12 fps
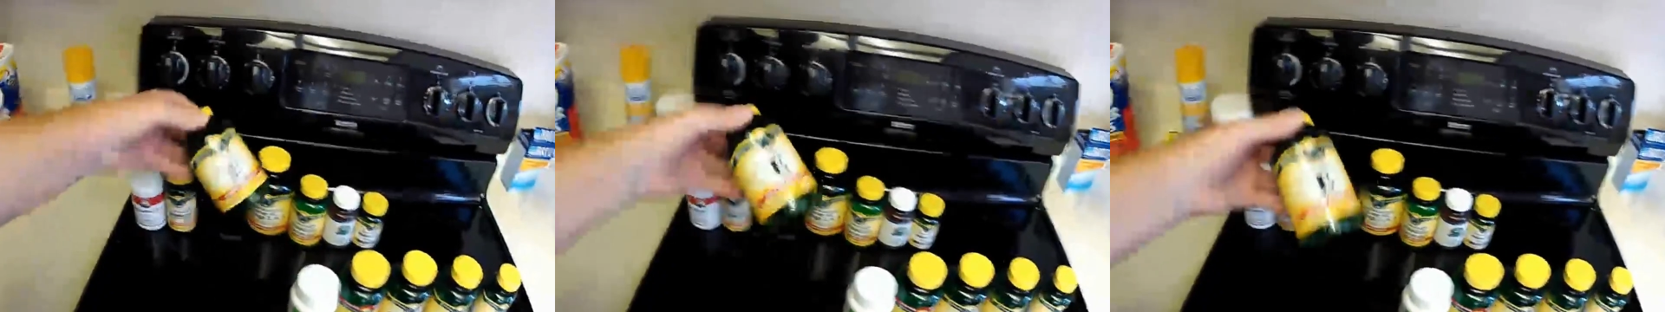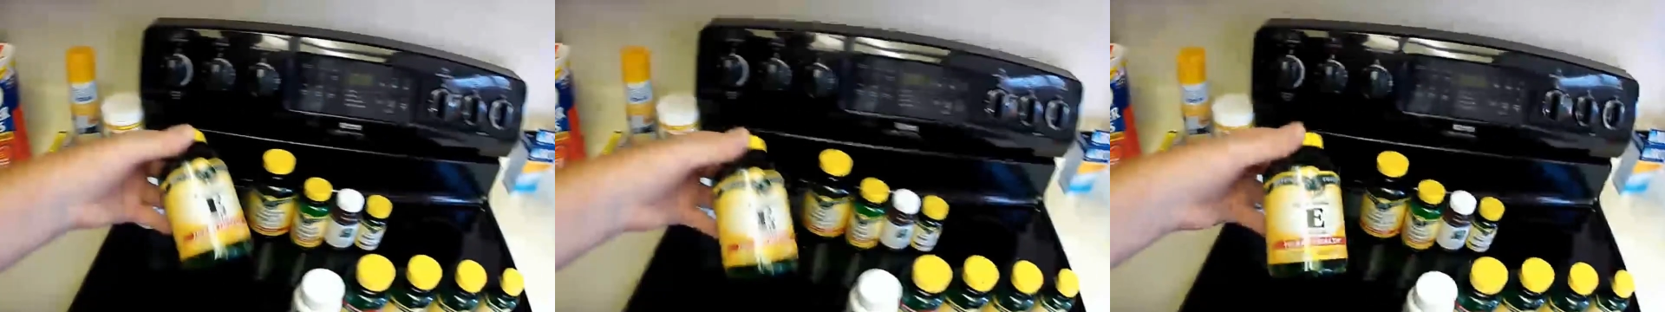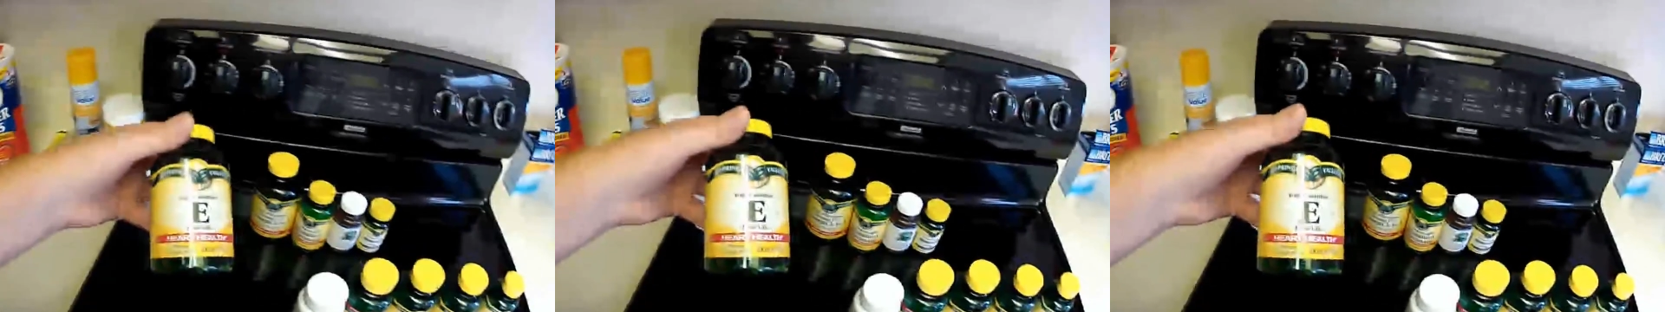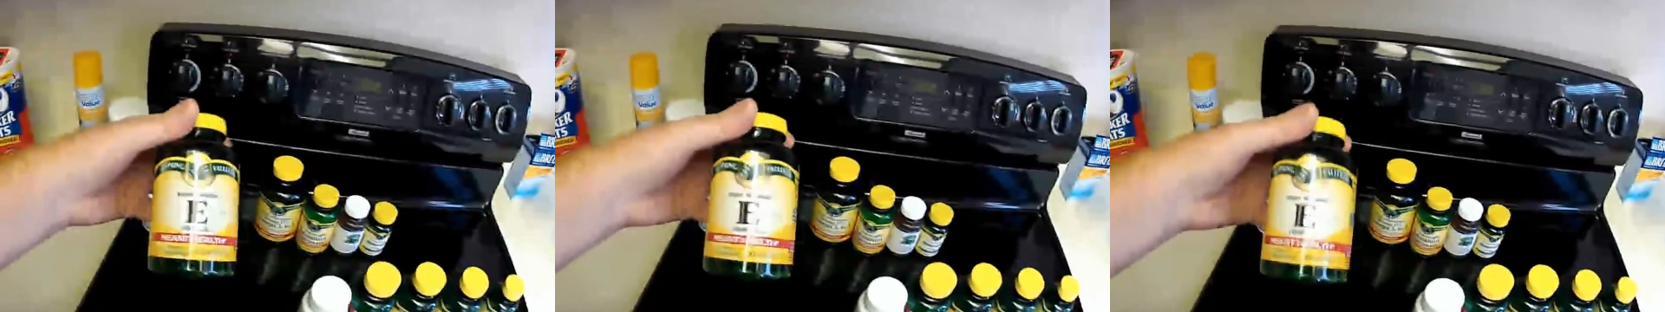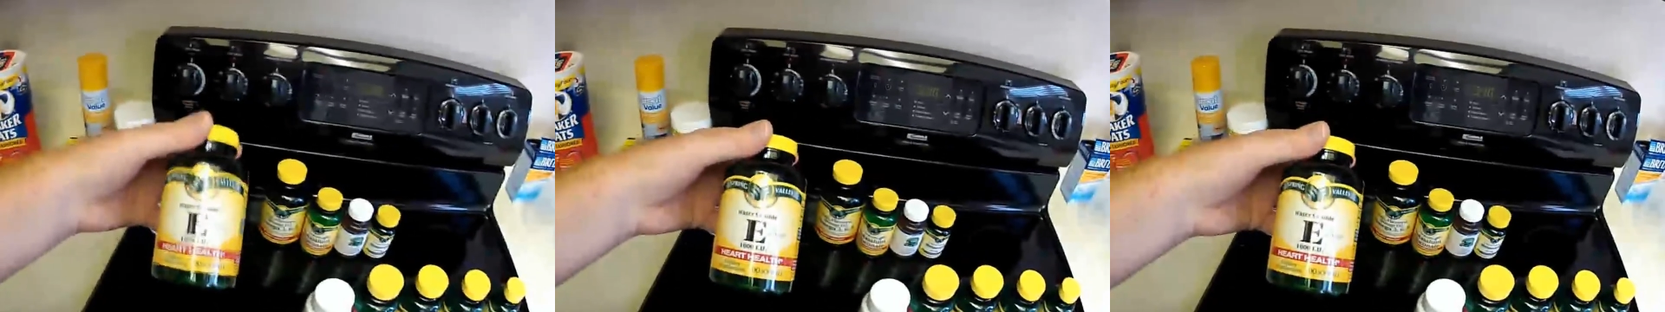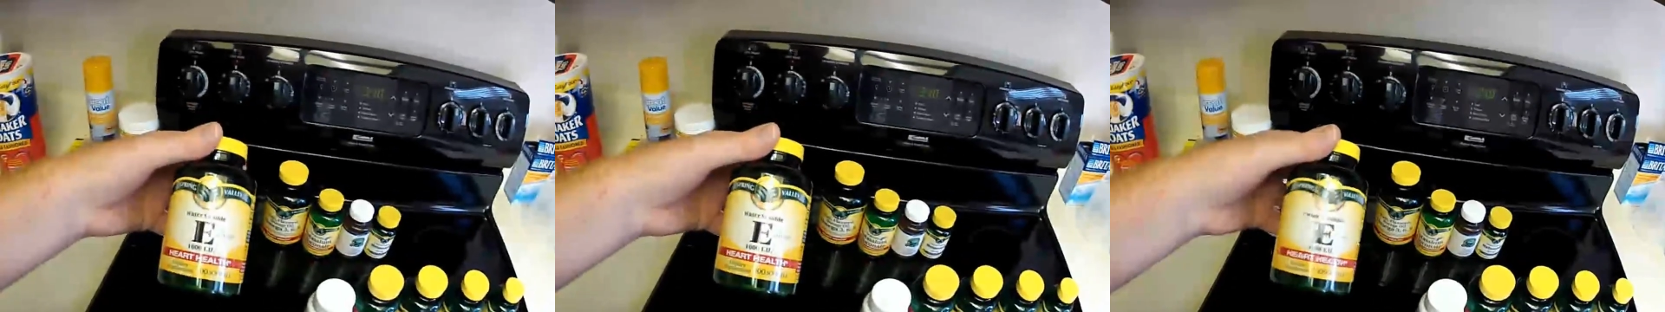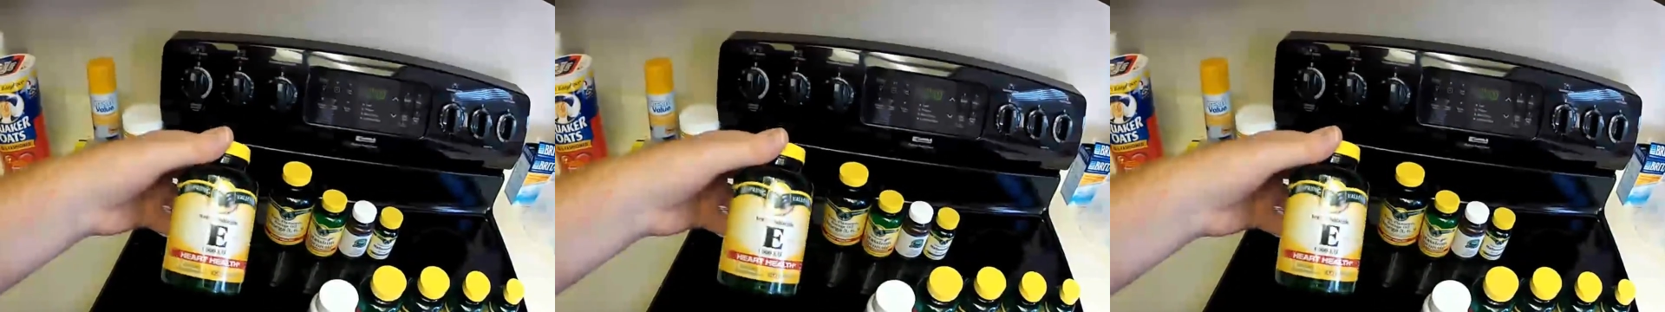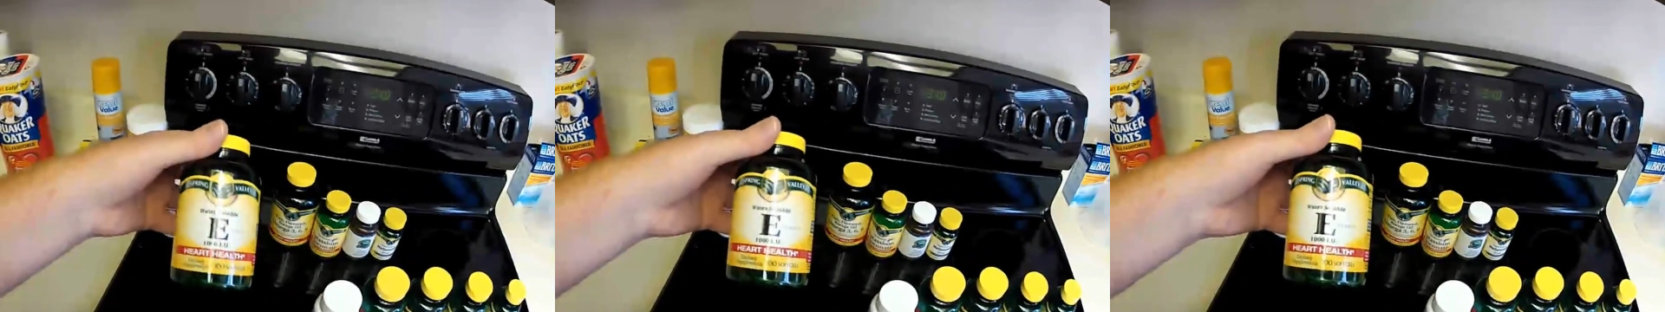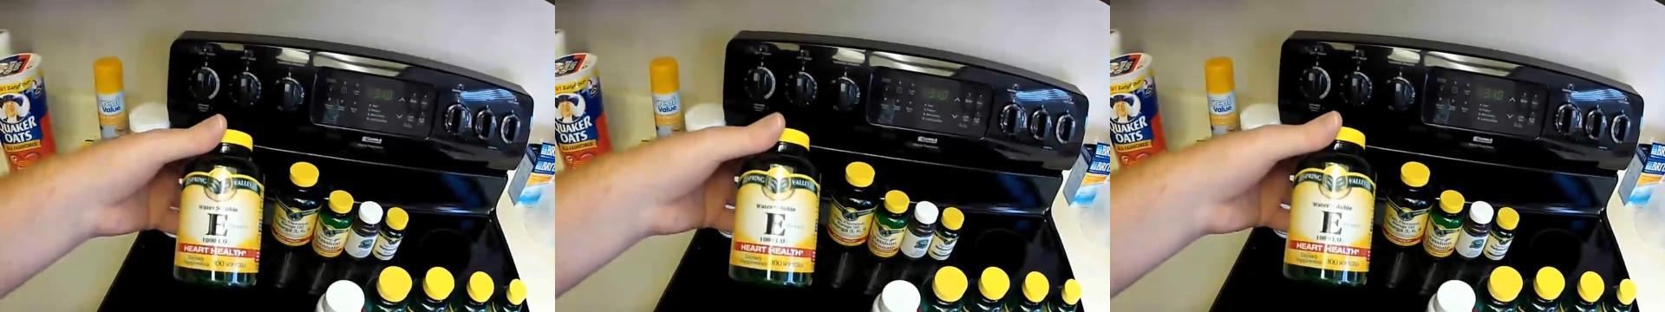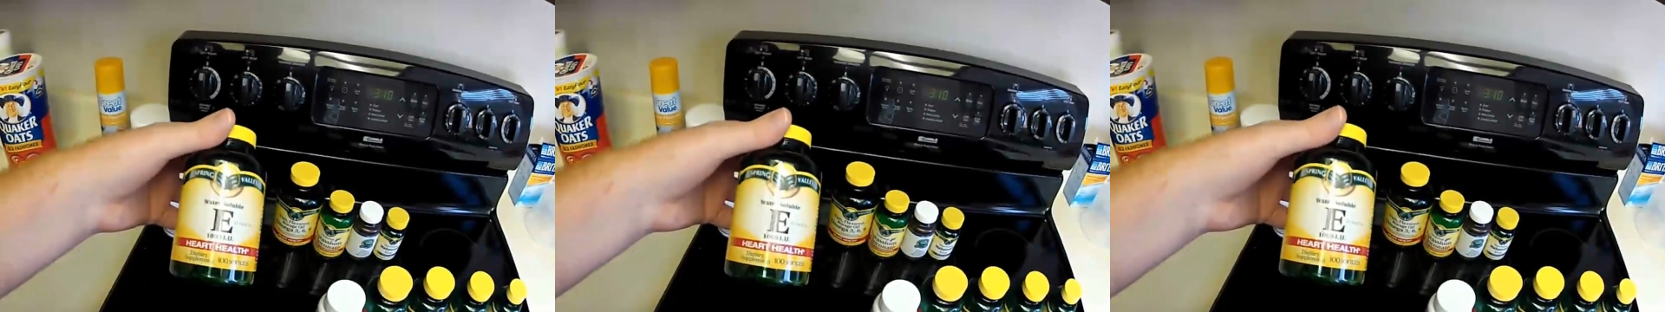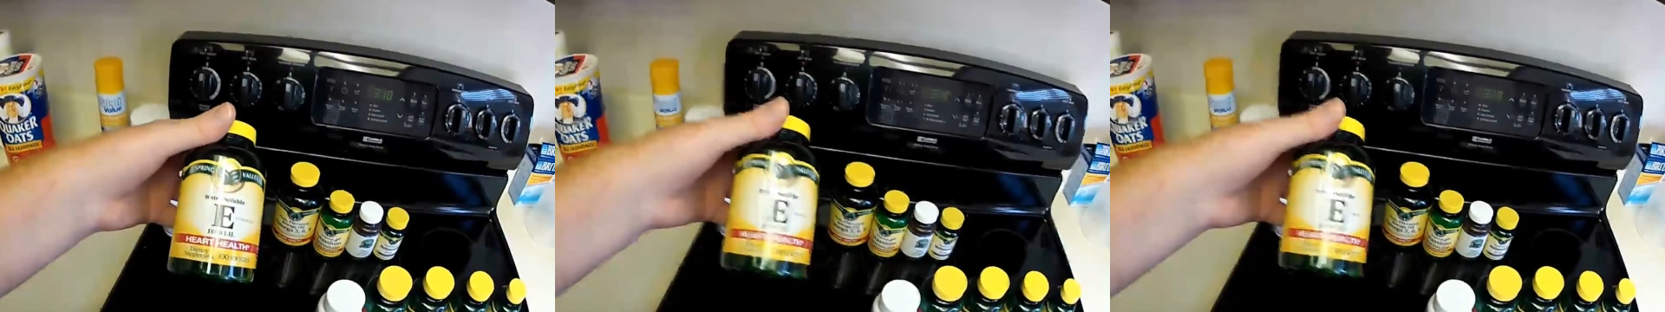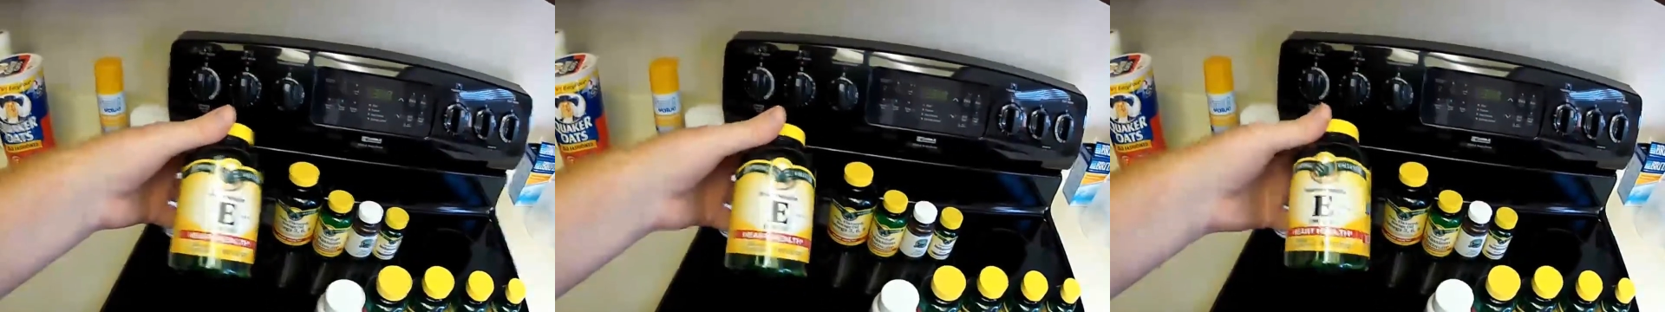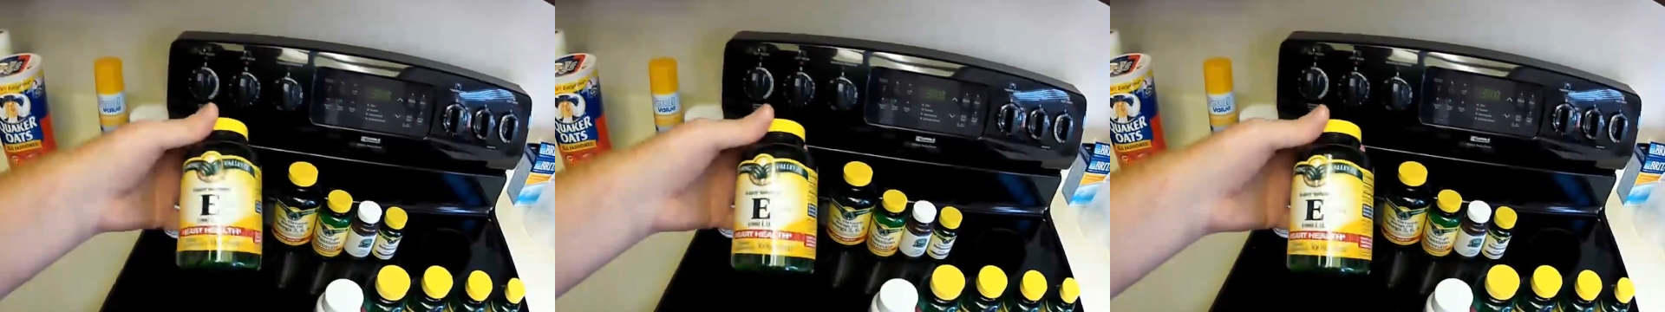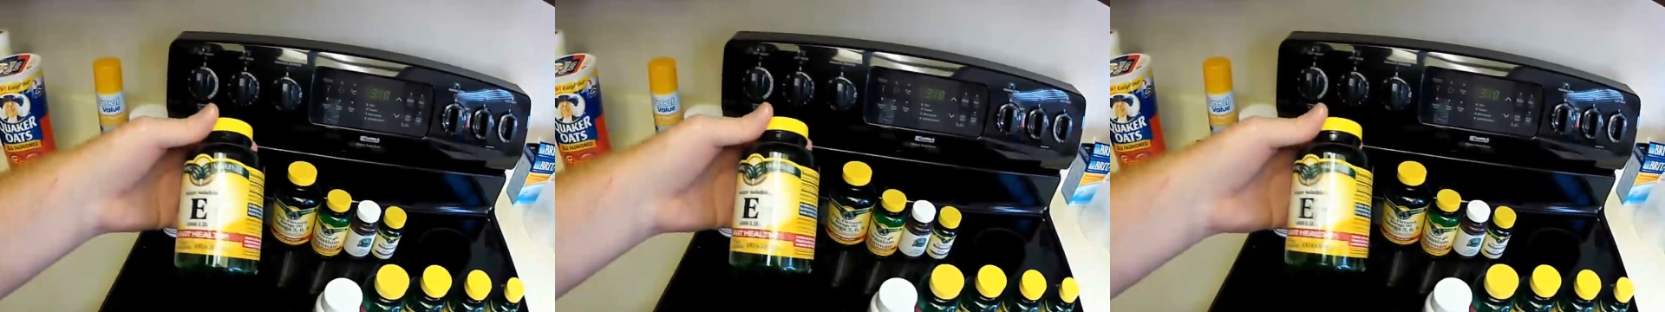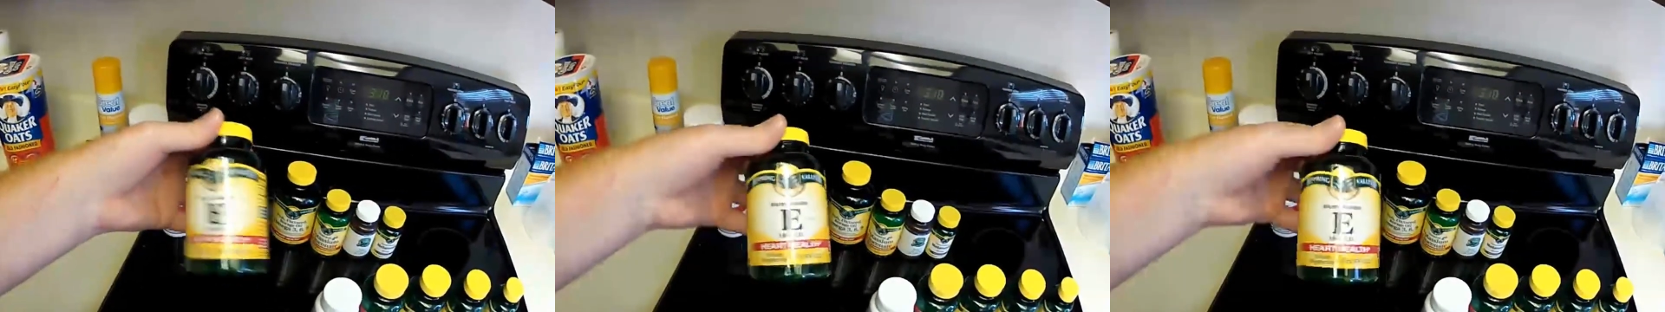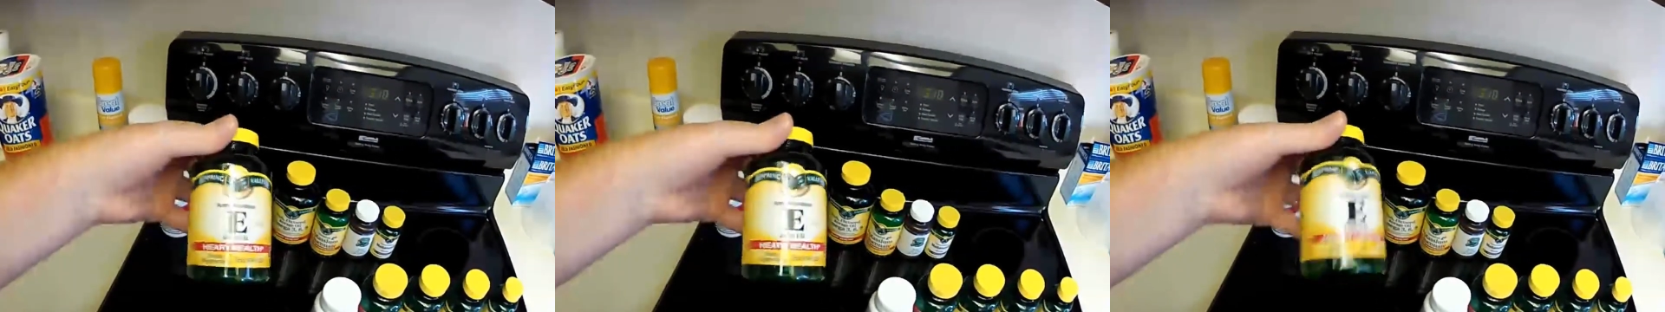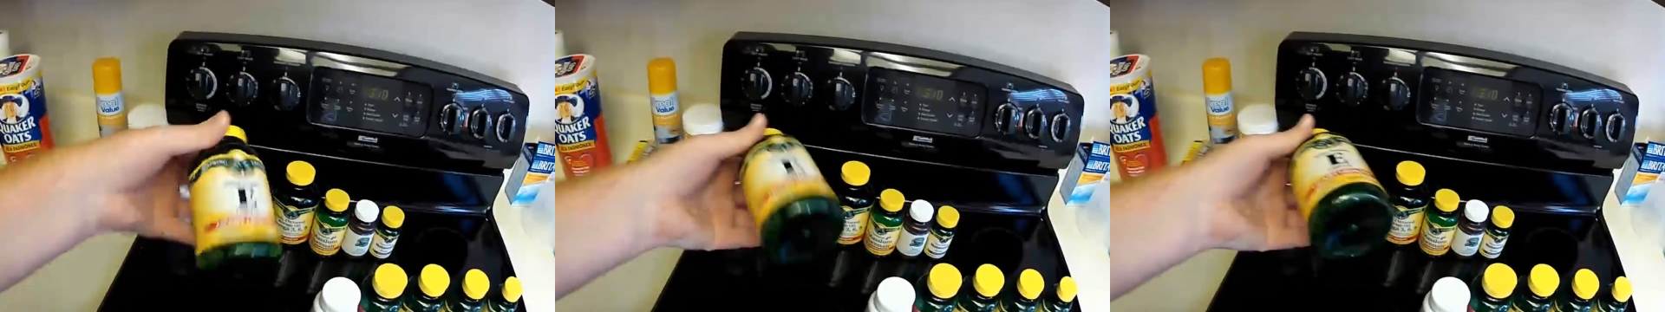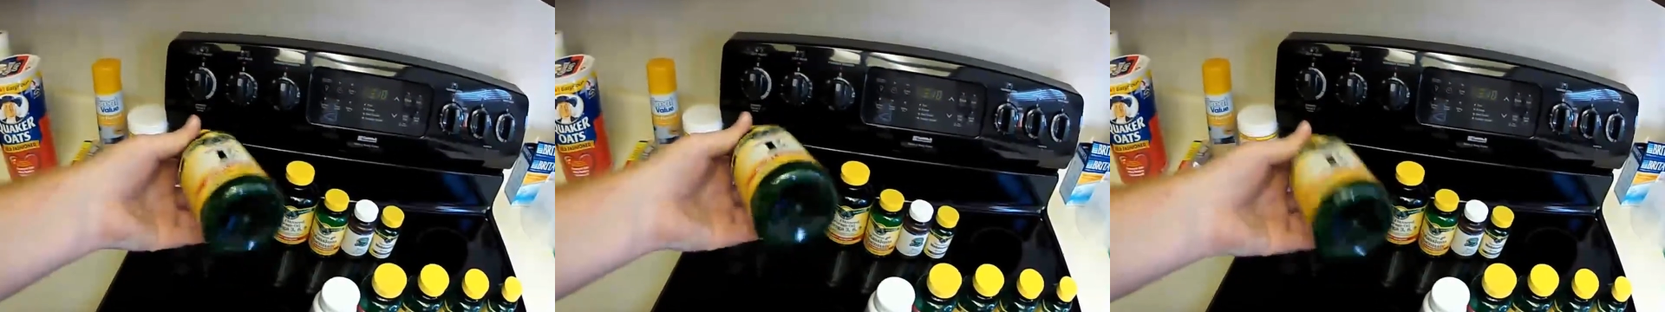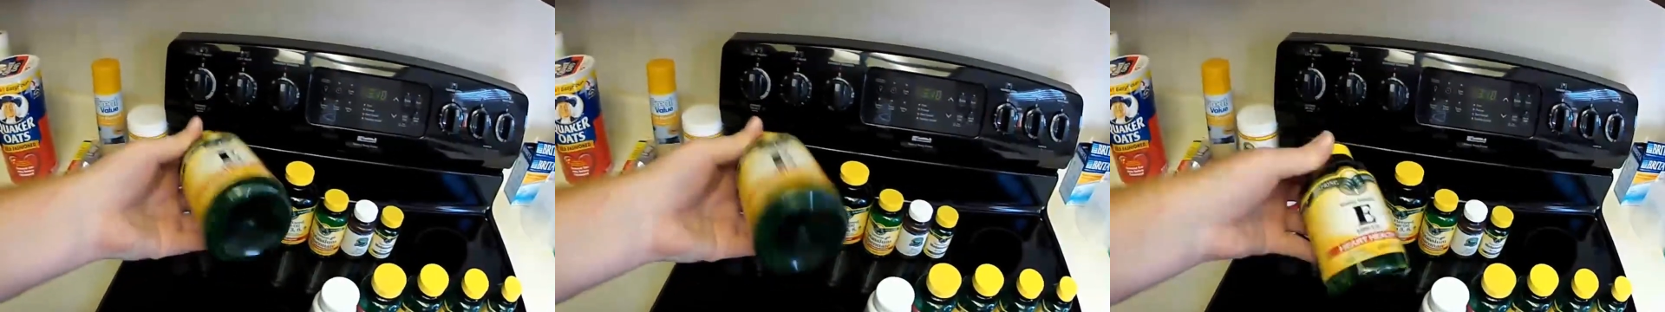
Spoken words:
Nobody's mouth can be seen.